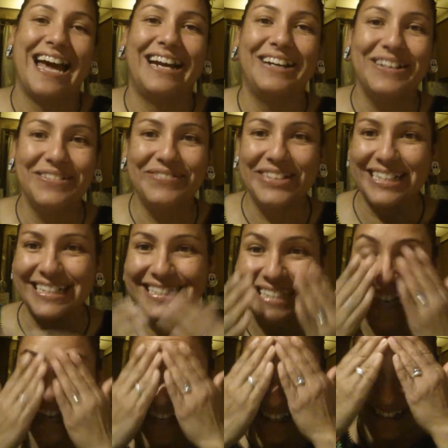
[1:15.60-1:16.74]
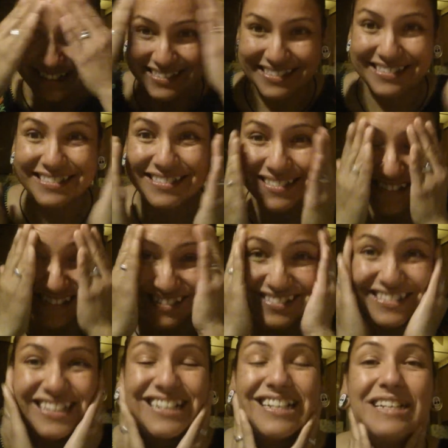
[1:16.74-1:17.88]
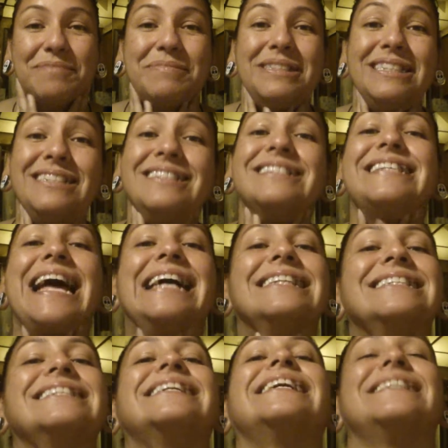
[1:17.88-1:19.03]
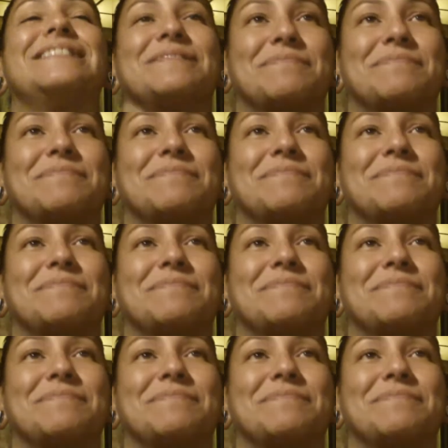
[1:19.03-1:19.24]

don't know if you can tell. I'm a little sad today.